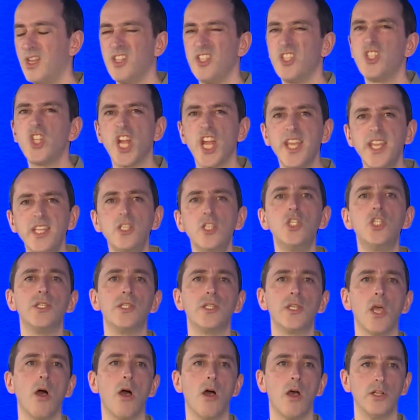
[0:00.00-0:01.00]
Change is
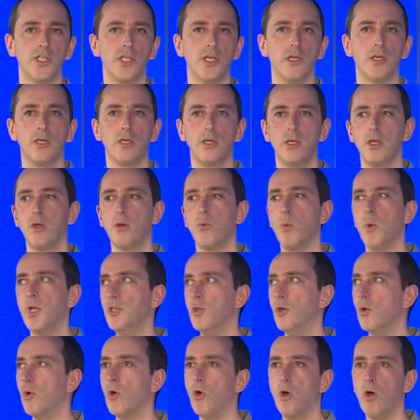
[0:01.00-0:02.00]
harder when
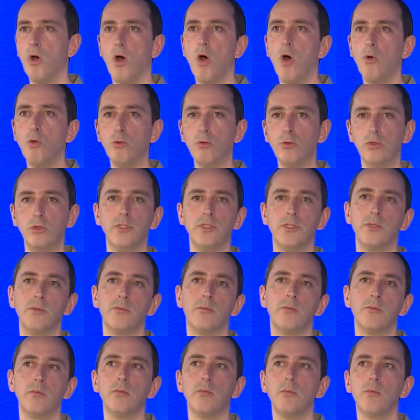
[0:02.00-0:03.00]
your old
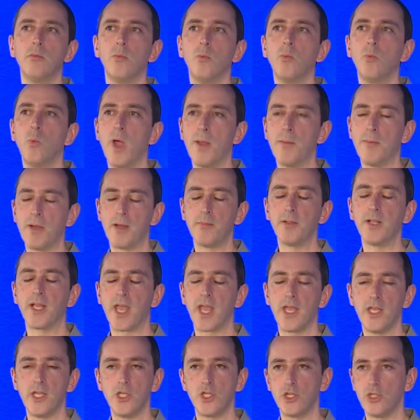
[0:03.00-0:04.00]
web
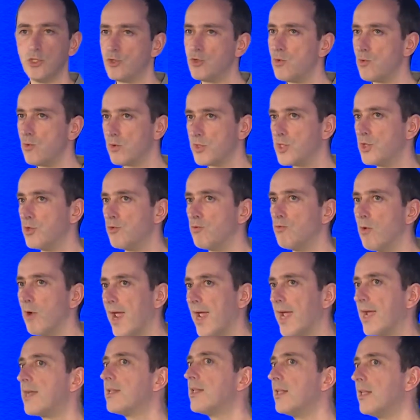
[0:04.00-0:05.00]
application talks
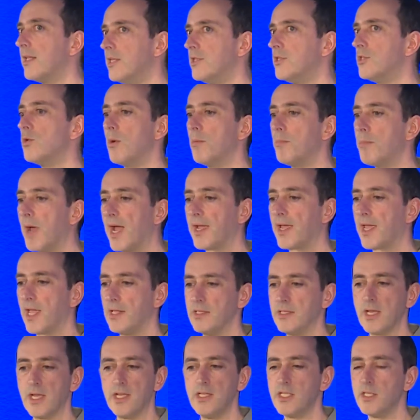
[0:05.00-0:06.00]
directly to a
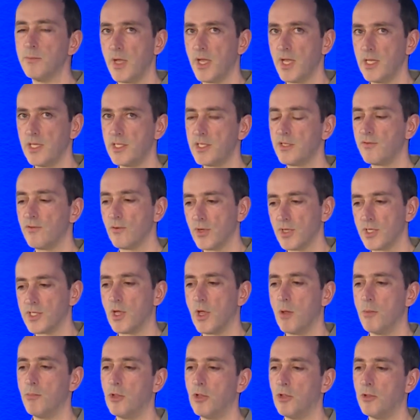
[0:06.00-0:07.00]
back-end database, for
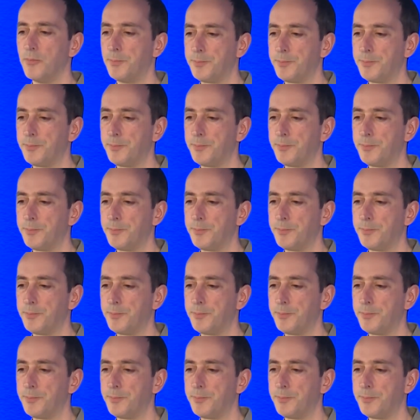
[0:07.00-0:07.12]
example.